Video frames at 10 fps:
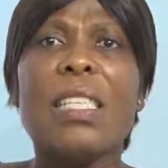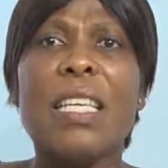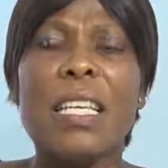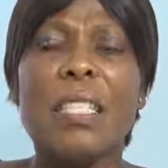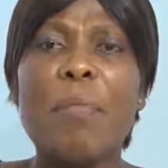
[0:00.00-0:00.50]

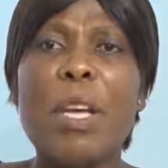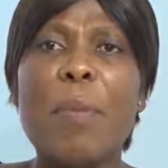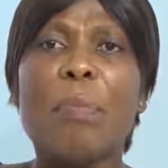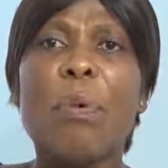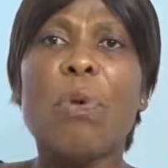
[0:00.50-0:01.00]
it may
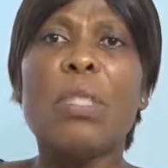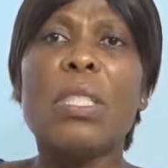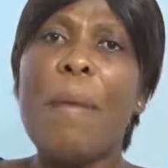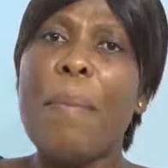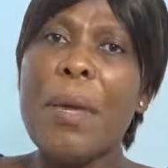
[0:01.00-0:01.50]
prone
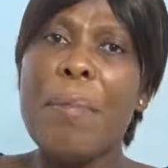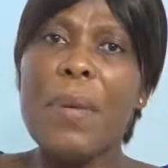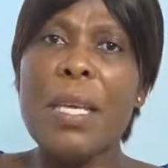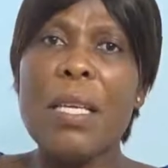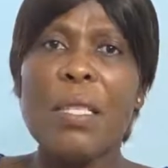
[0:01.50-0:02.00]
the
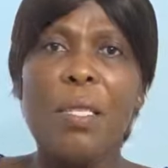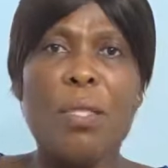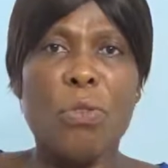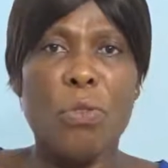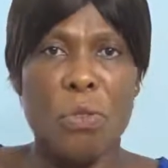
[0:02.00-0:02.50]
baby
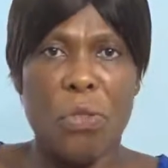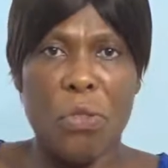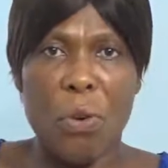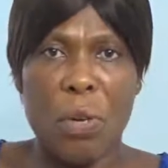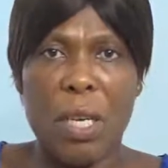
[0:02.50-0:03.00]
to
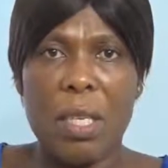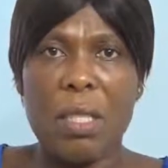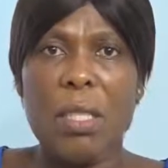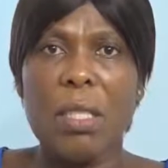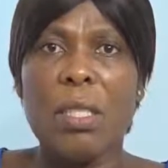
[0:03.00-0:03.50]
shock.
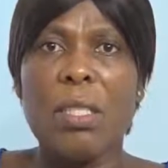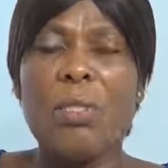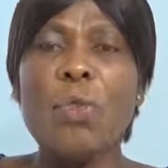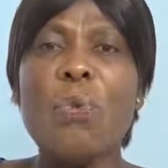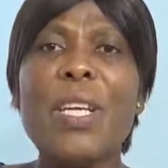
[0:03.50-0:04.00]

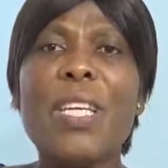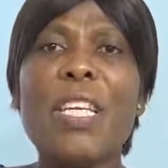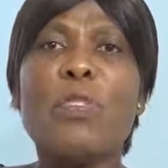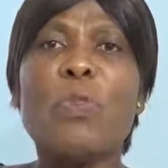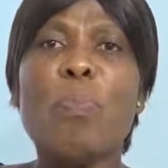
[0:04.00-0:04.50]
So we
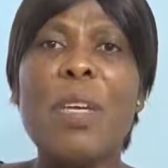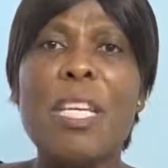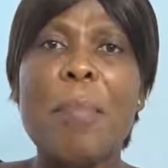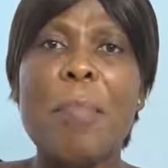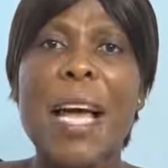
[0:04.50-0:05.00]
need to
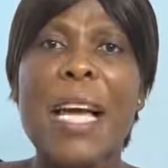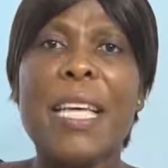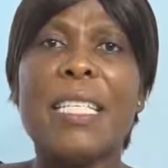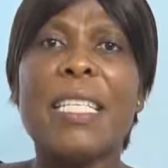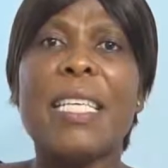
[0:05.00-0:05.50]

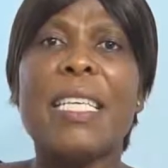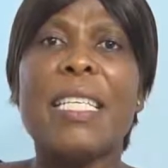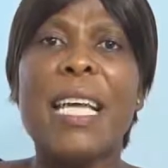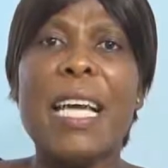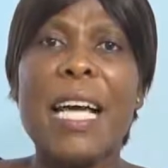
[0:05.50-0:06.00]
minimize
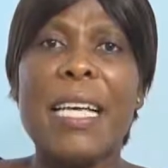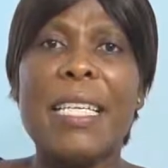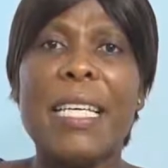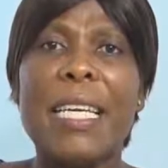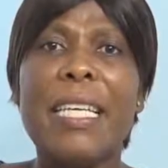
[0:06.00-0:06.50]
the
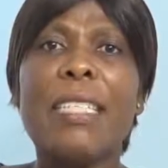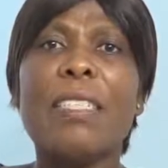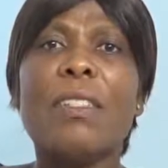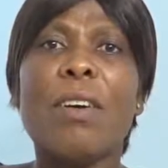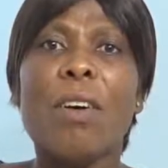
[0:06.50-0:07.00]
handling
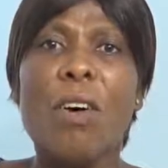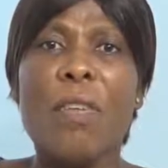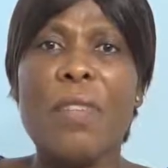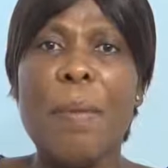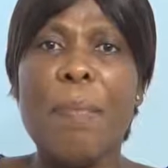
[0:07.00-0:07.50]

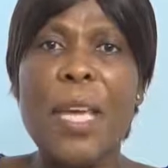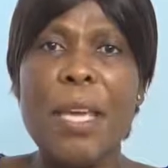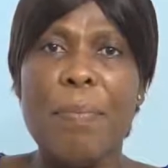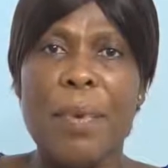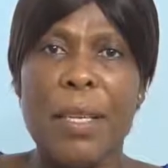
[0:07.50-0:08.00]
of the
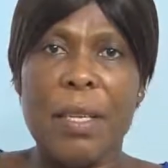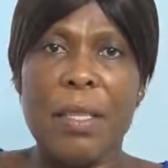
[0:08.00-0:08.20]
baby.